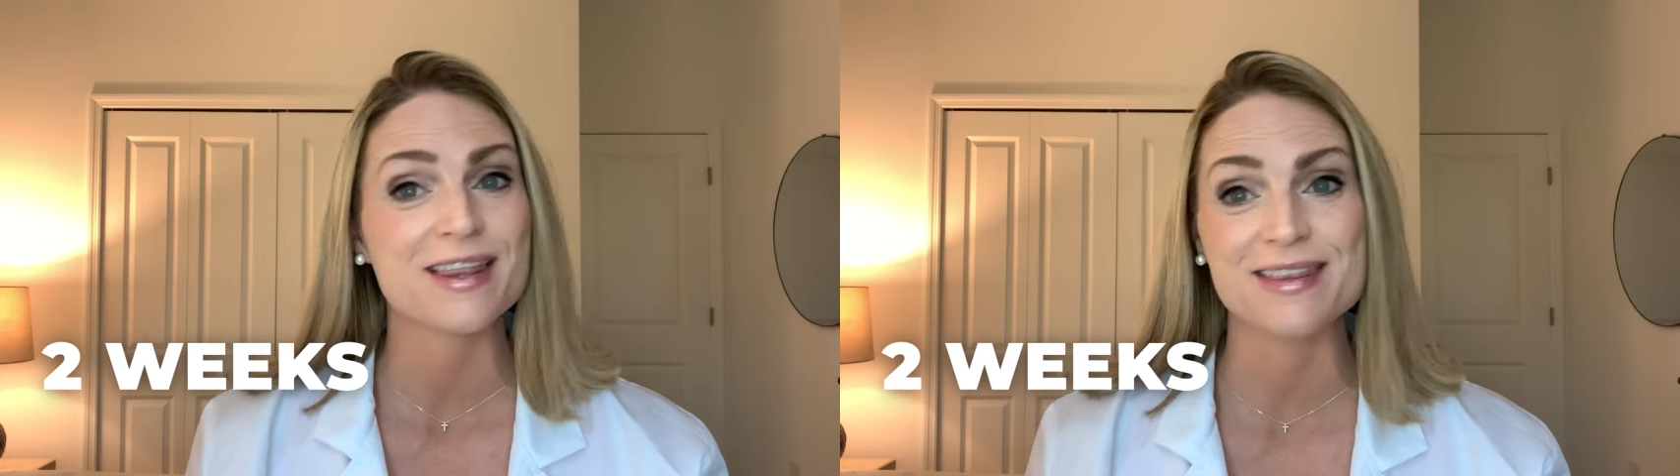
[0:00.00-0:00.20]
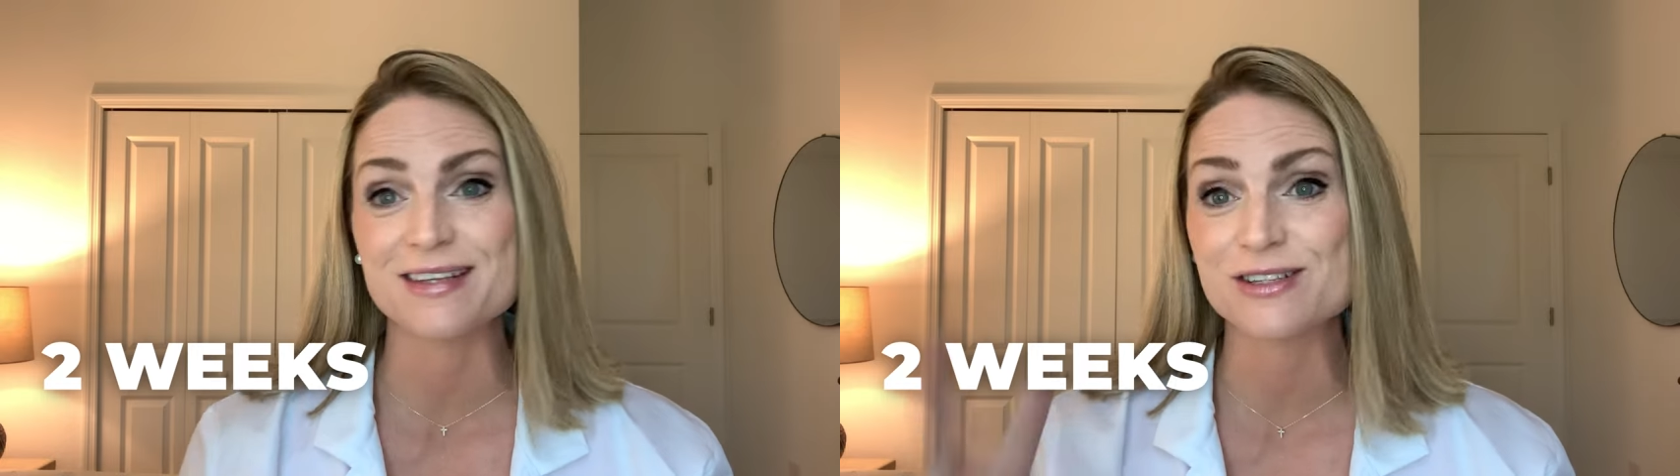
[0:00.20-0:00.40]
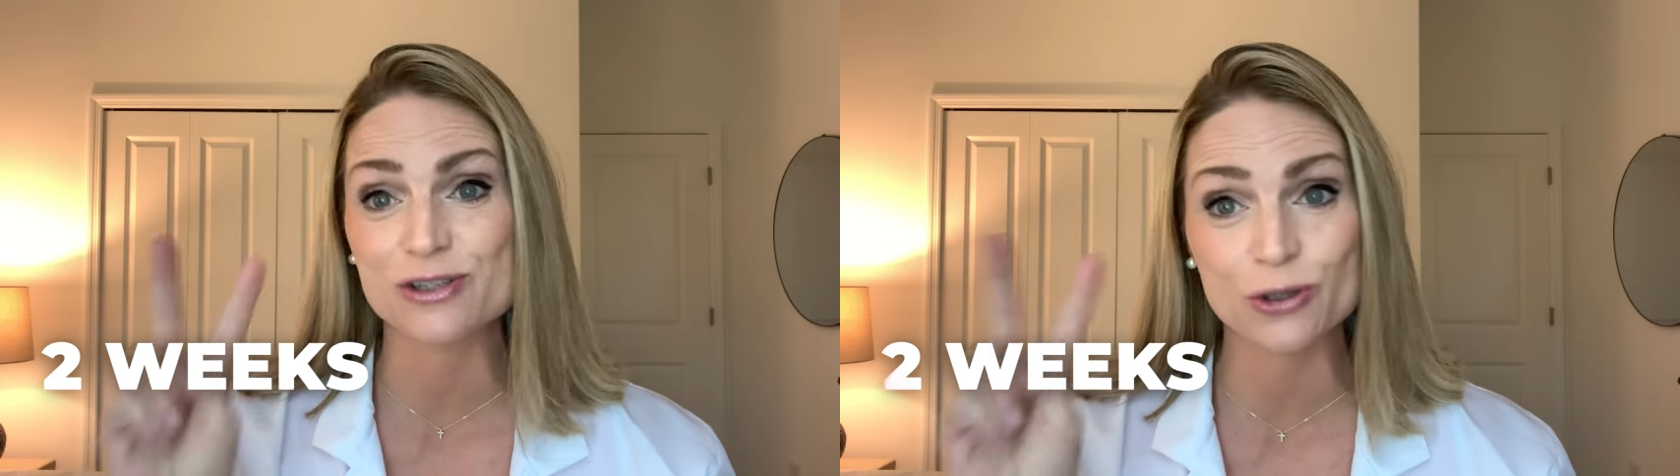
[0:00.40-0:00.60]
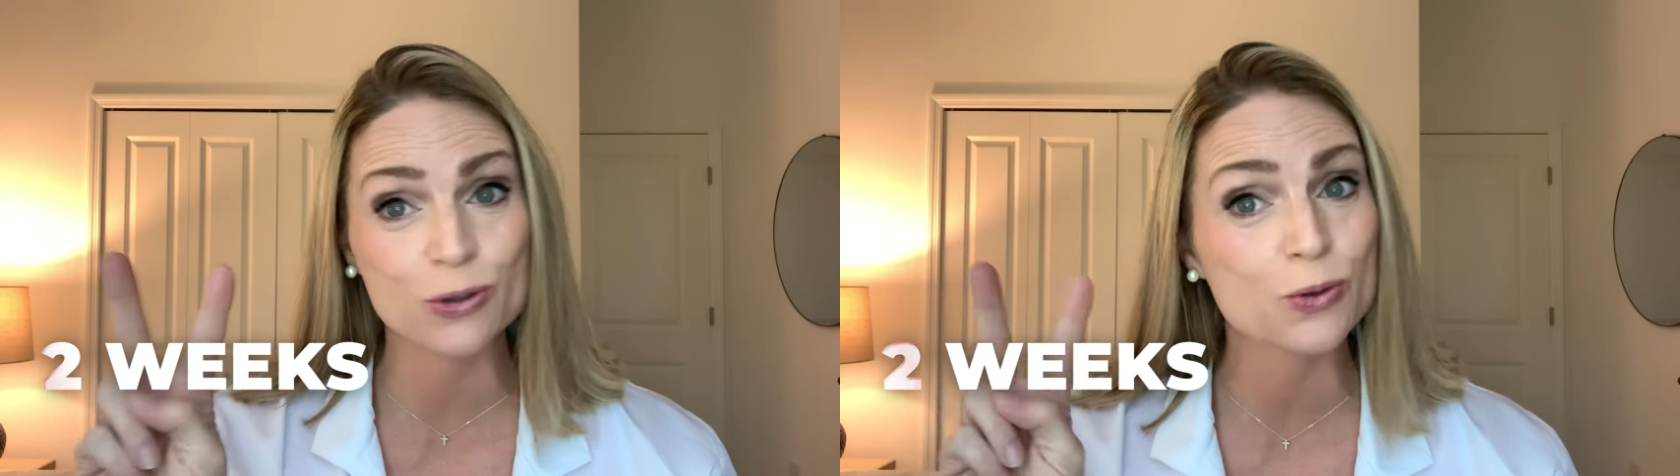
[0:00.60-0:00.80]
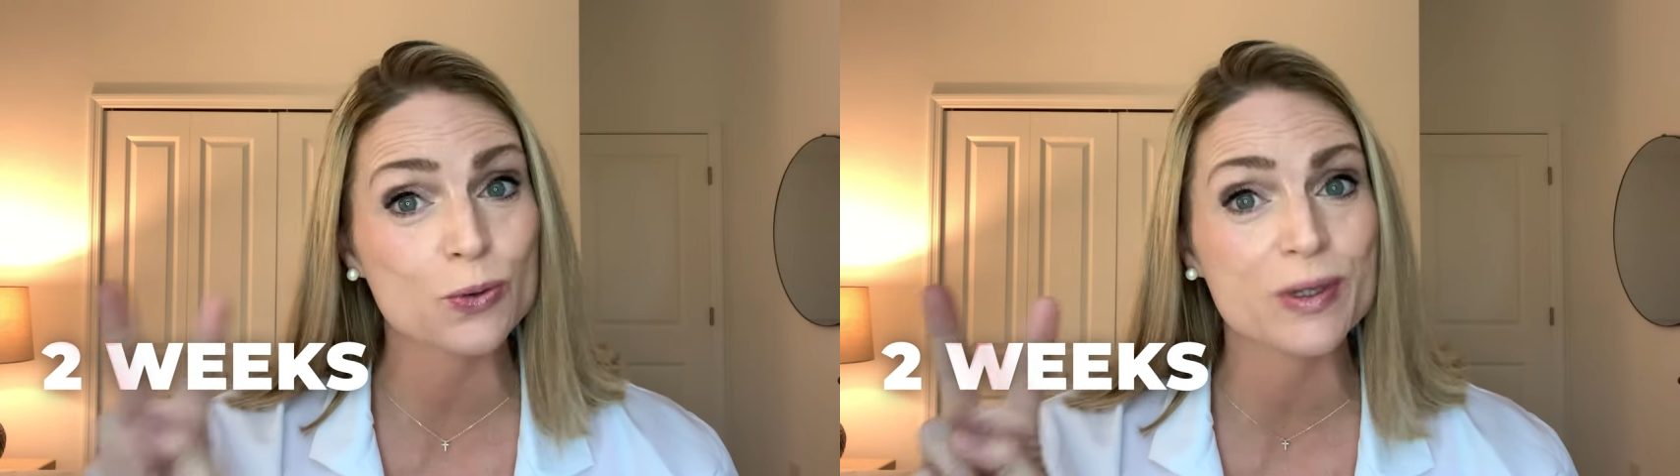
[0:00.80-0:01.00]
This
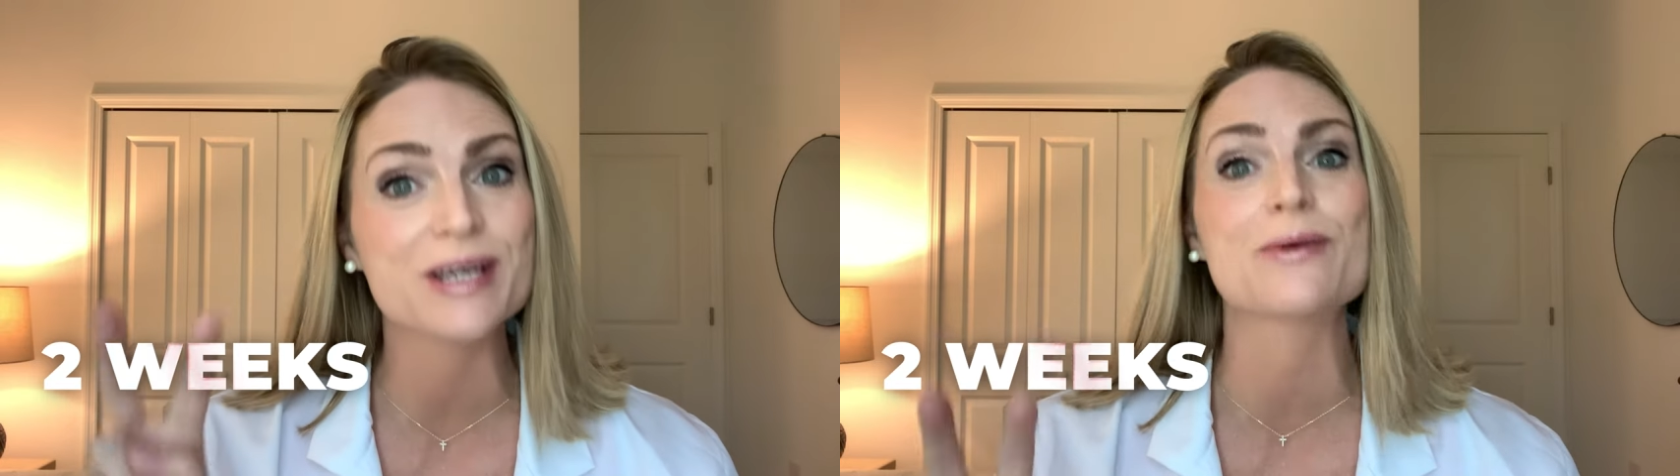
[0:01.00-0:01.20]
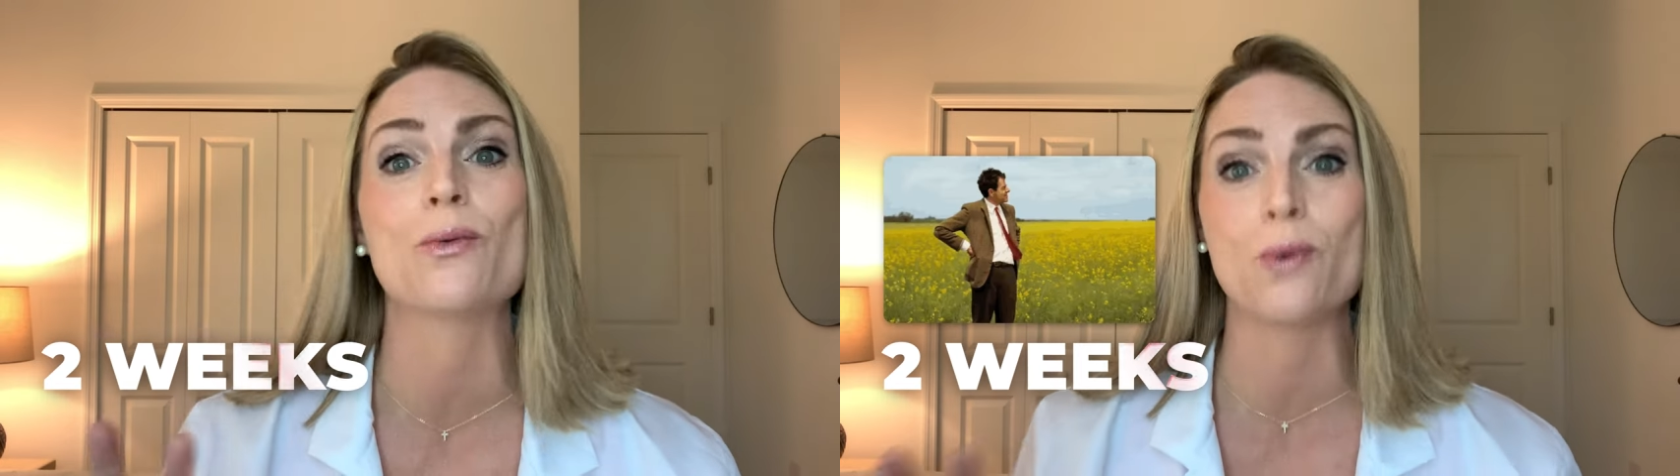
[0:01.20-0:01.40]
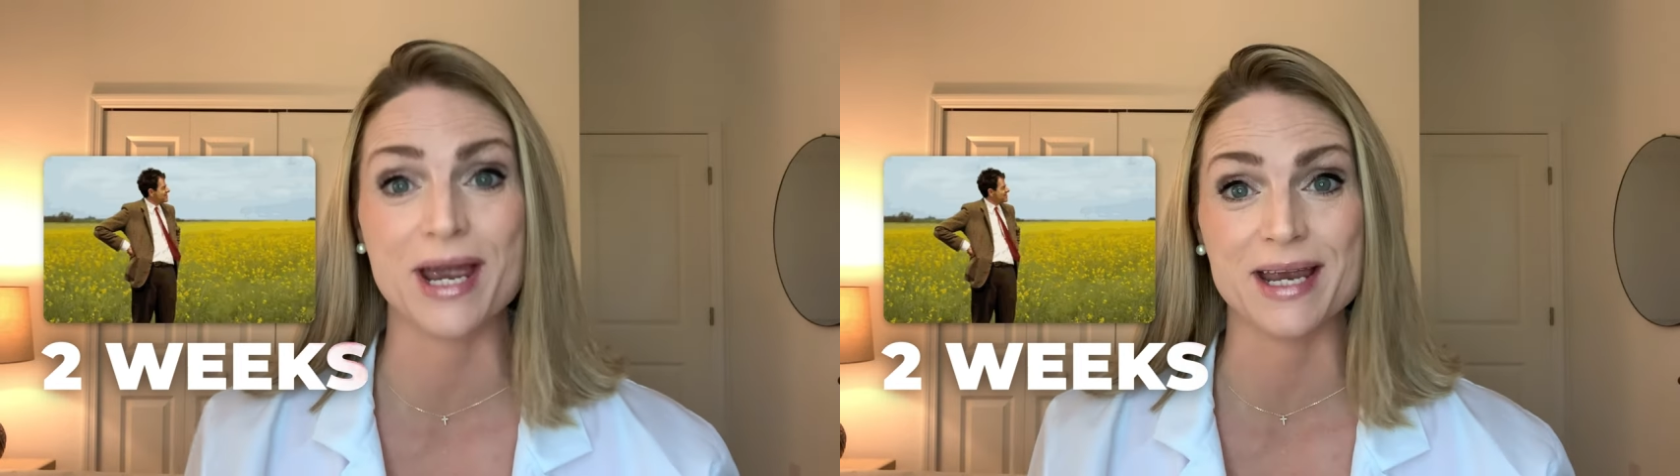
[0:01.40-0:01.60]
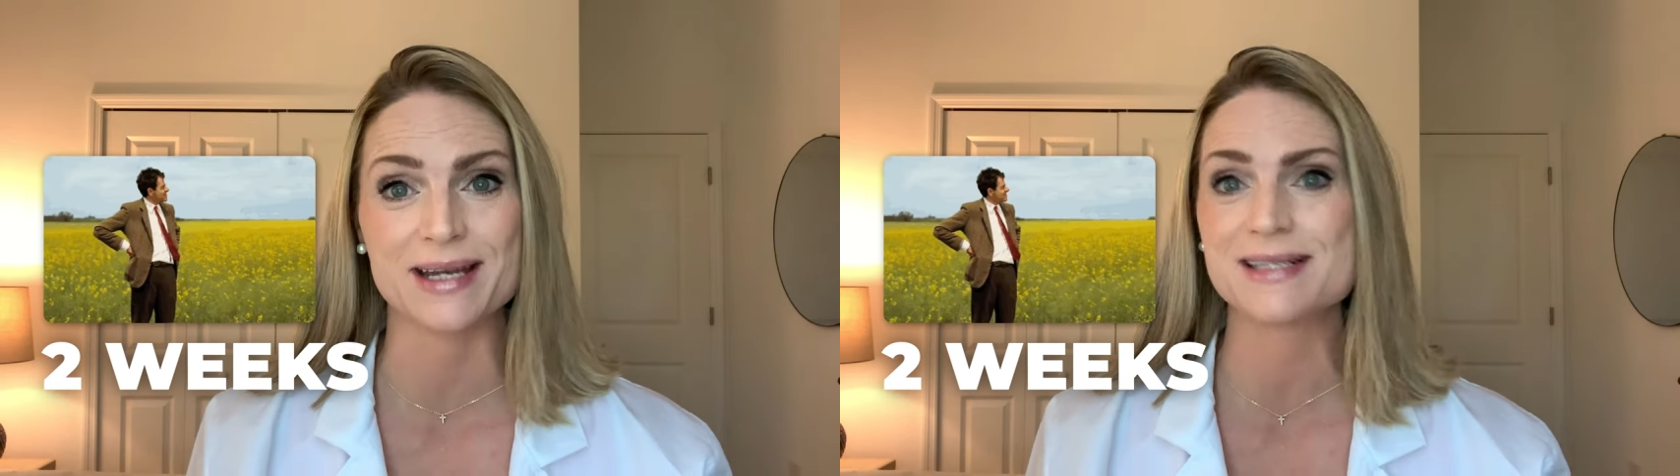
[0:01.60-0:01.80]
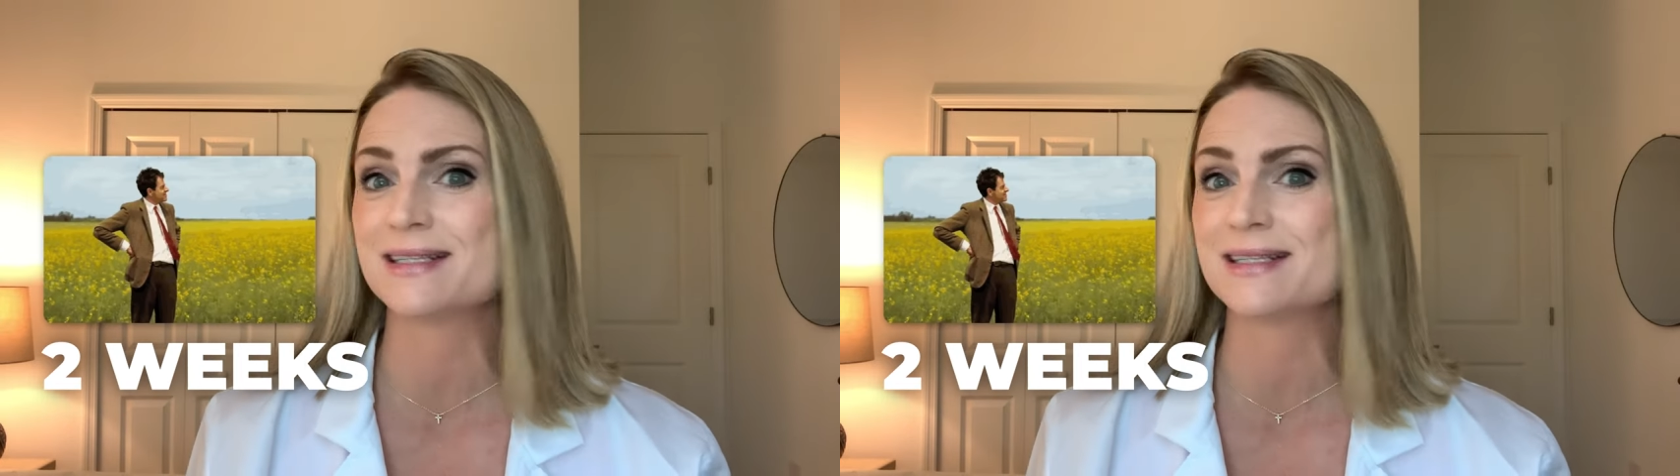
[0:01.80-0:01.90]
two week wait